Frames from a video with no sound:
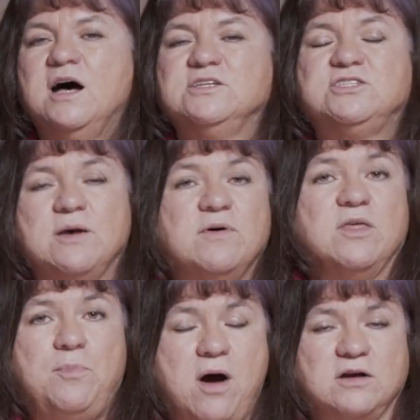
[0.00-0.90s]
Some of
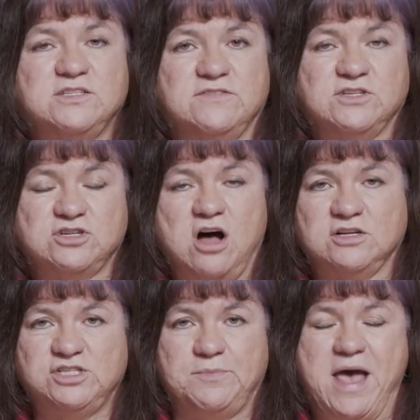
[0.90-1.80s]
the parts of the
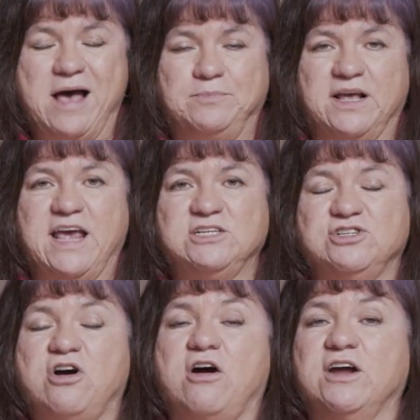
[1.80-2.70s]
scholarship
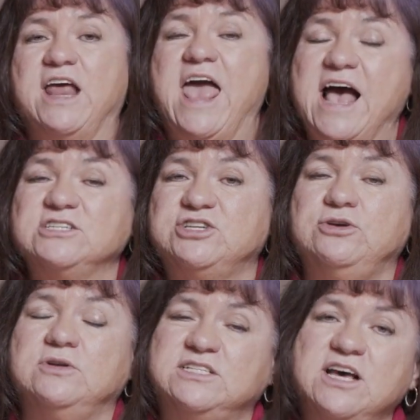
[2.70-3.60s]
application are going to ask
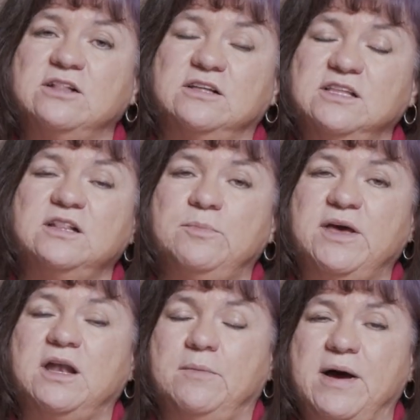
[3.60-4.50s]
you to tell a little
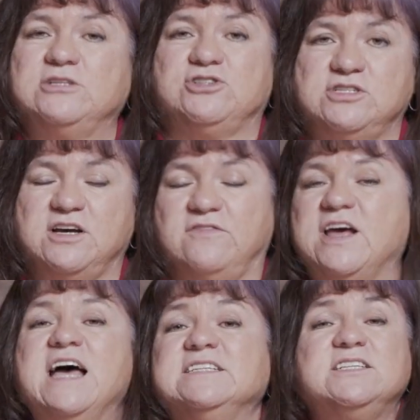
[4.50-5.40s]
bit about yourself,
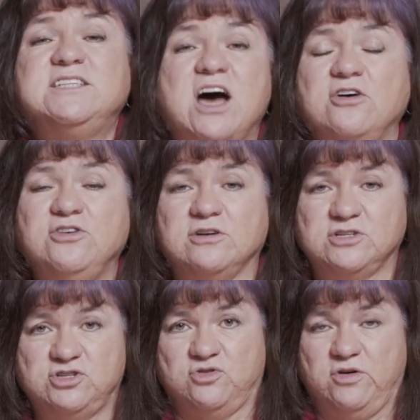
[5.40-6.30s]
to tell your
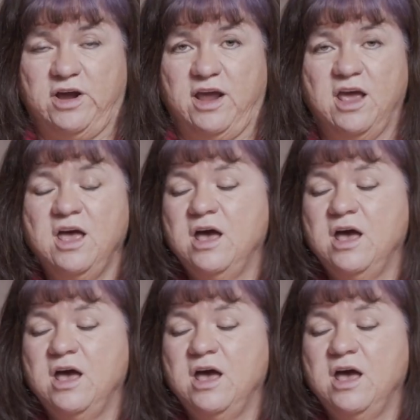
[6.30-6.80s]
story.